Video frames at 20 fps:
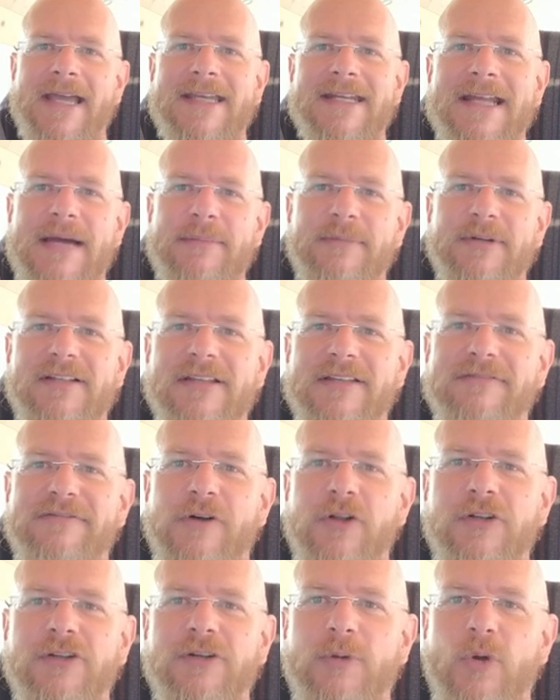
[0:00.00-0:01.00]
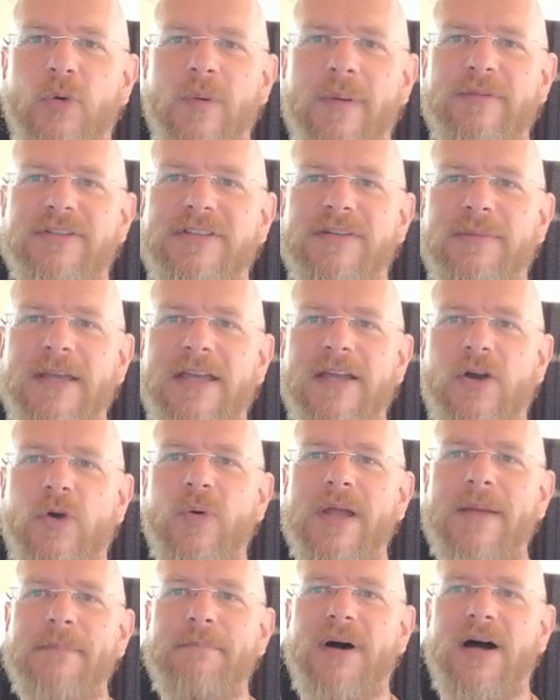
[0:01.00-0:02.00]
economically vulnerable women to make a
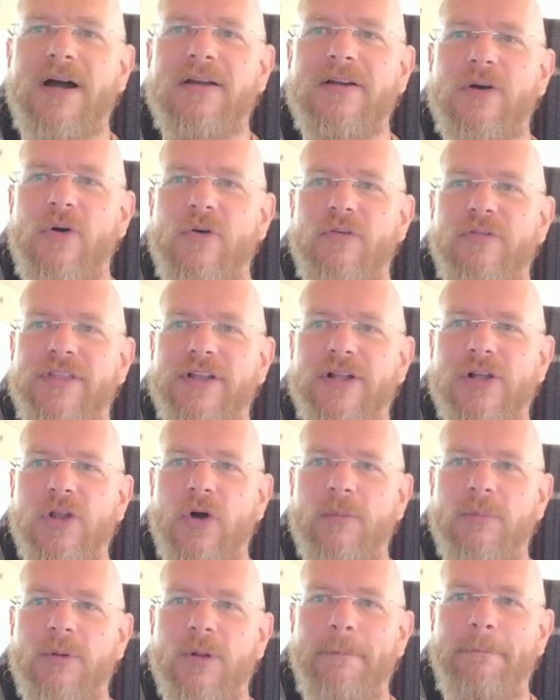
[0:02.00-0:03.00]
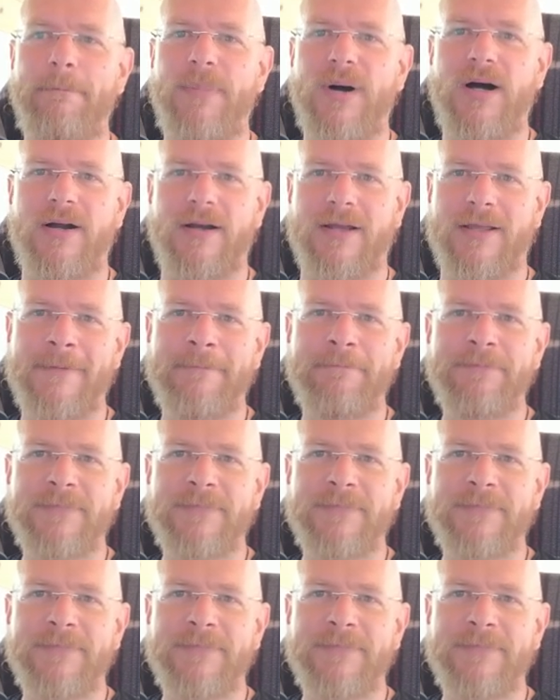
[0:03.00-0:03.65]
quick buck over the global bug.